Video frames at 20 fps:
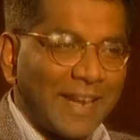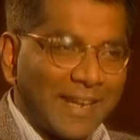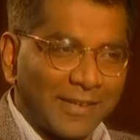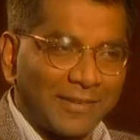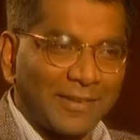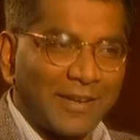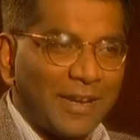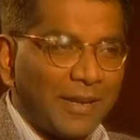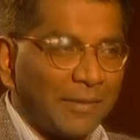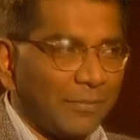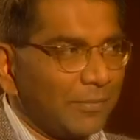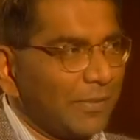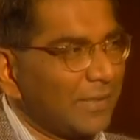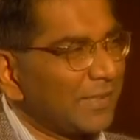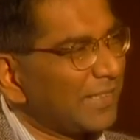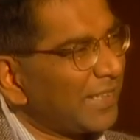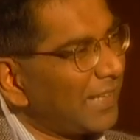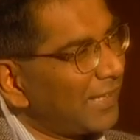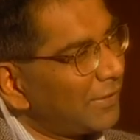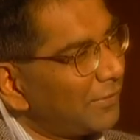anagram.
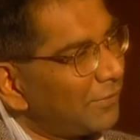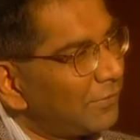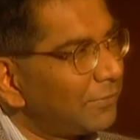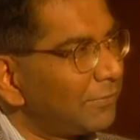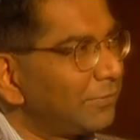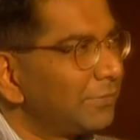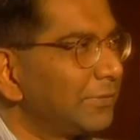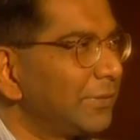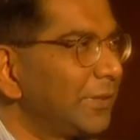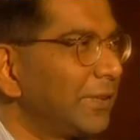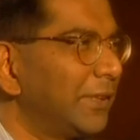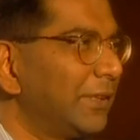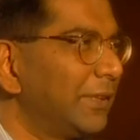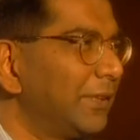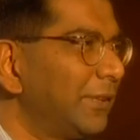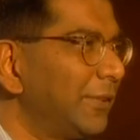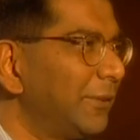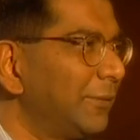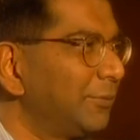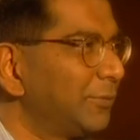It's a kind of,
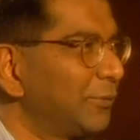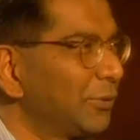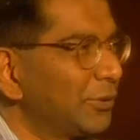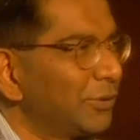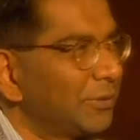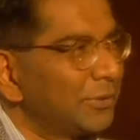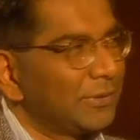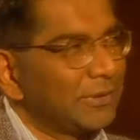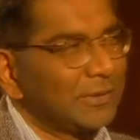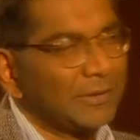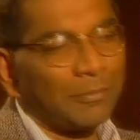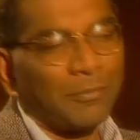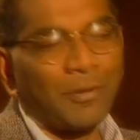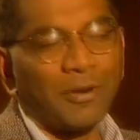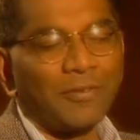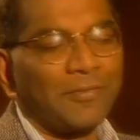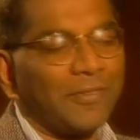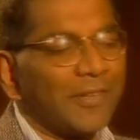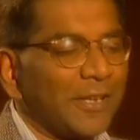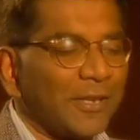you know, it's a
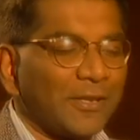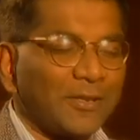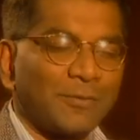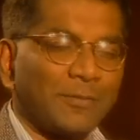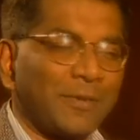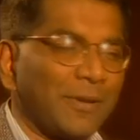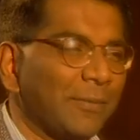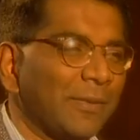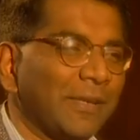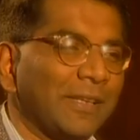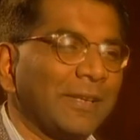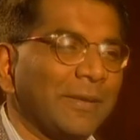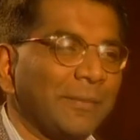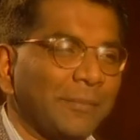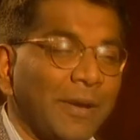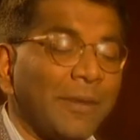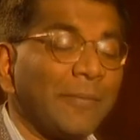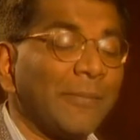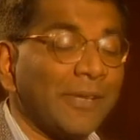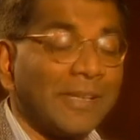modification of my middle name.
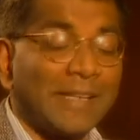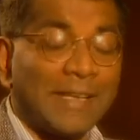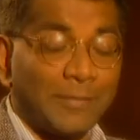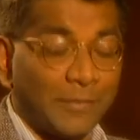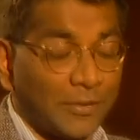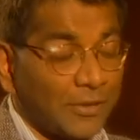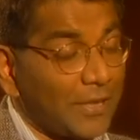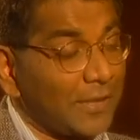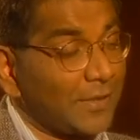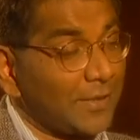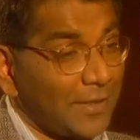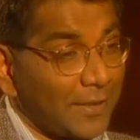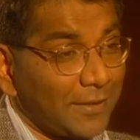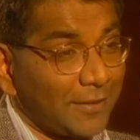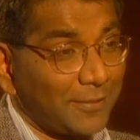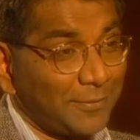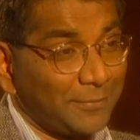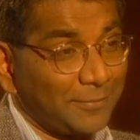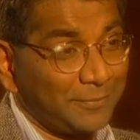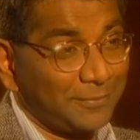My middle name is
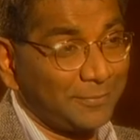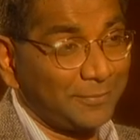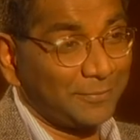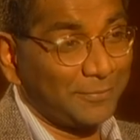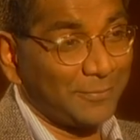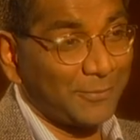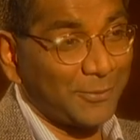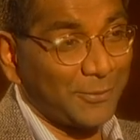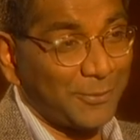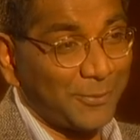Jaysekaran. You